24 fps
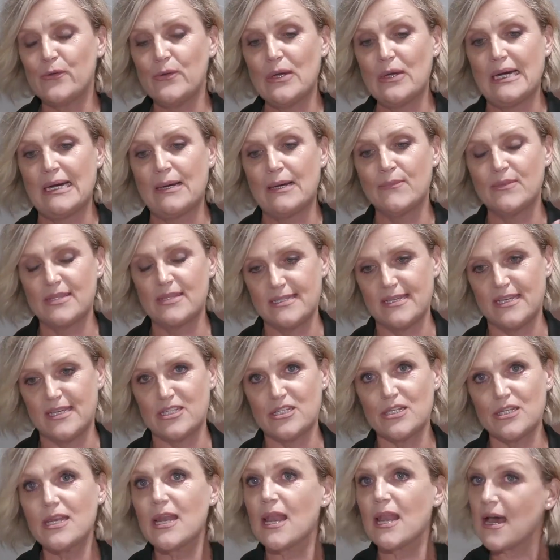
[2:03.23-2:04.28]
the
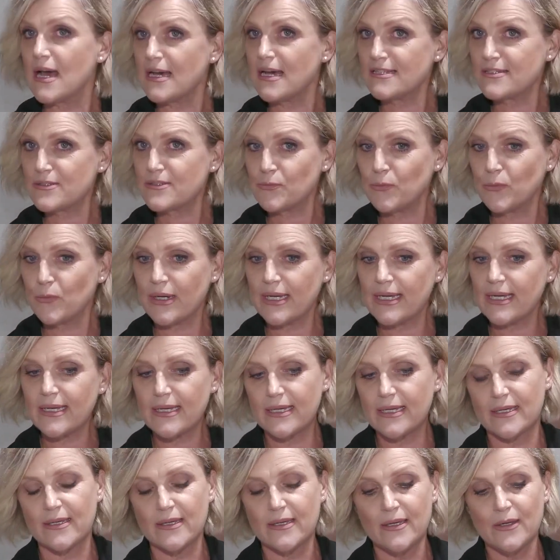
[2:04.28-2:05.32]
session, last
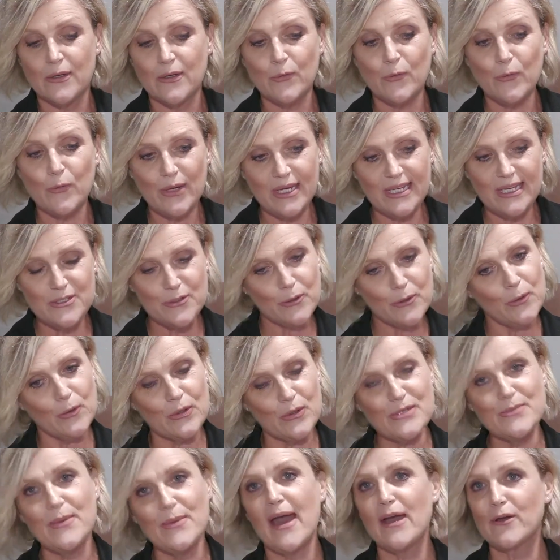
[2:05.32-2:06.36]
week we
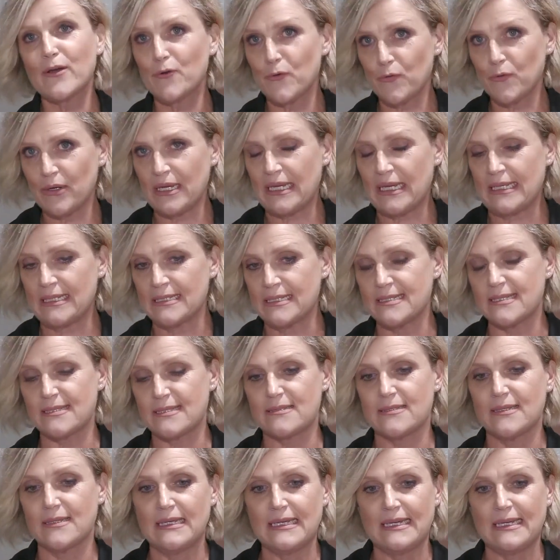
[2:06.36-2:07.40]
talked about
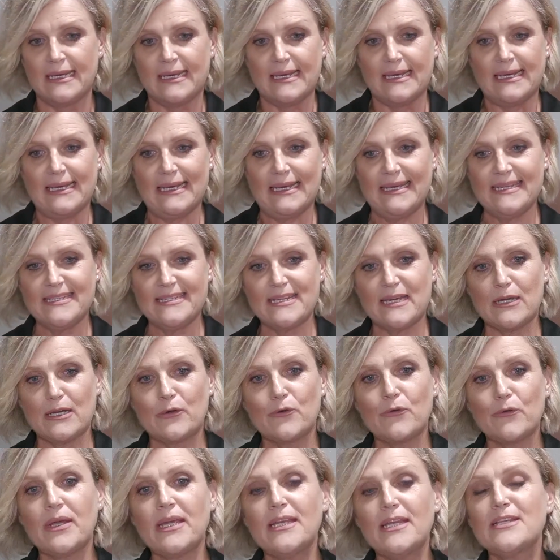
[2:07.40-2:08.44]
greens, and
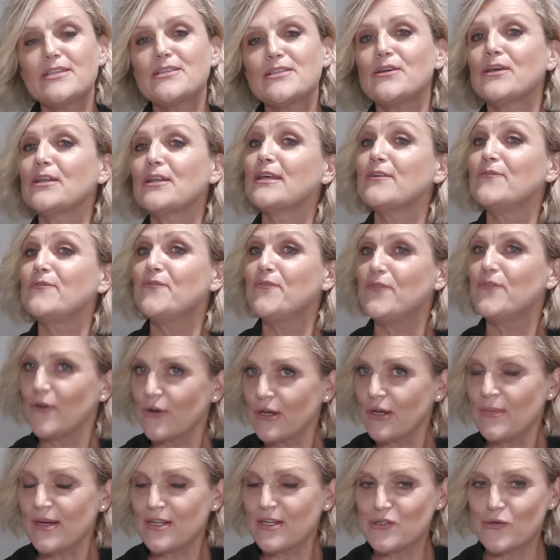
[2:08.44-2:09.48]
green is certainly
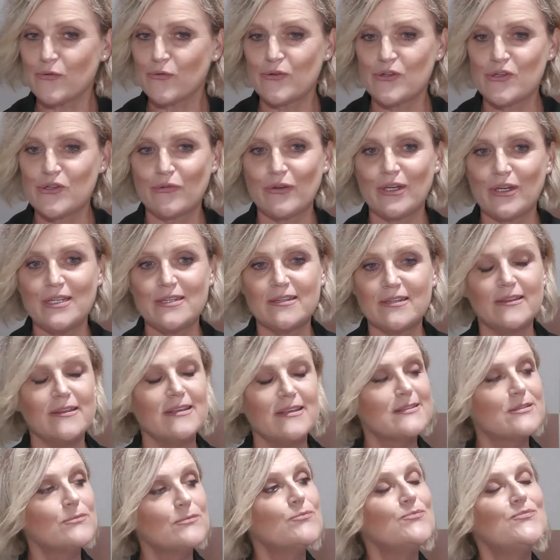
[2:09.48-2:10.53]
very much on trend, and
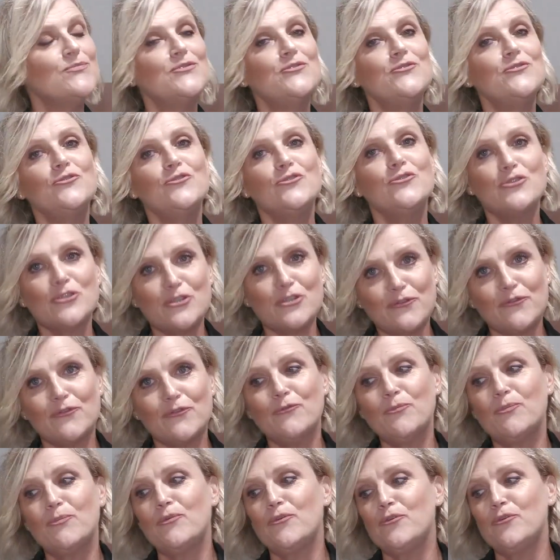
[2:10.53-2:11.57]
there's some
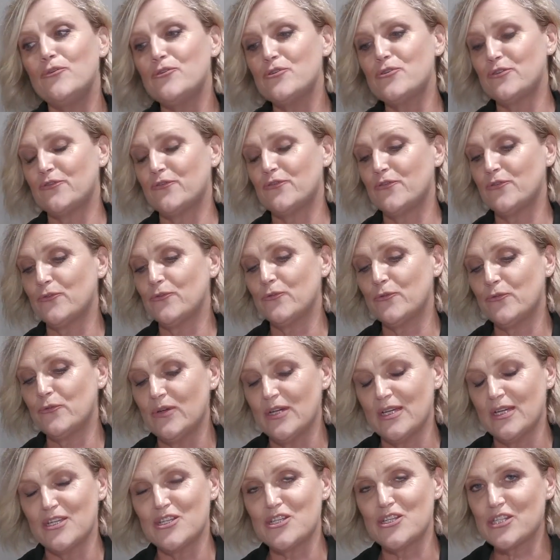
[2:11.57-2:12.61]
beautiful, beautiful
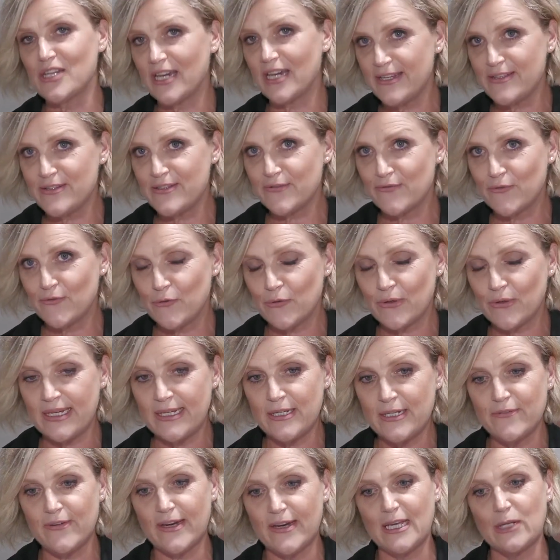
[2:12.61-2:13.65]
shades of
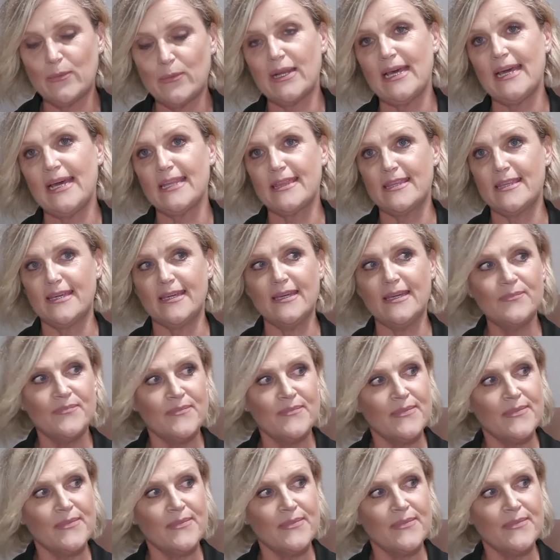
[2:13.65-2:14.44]
green available out there.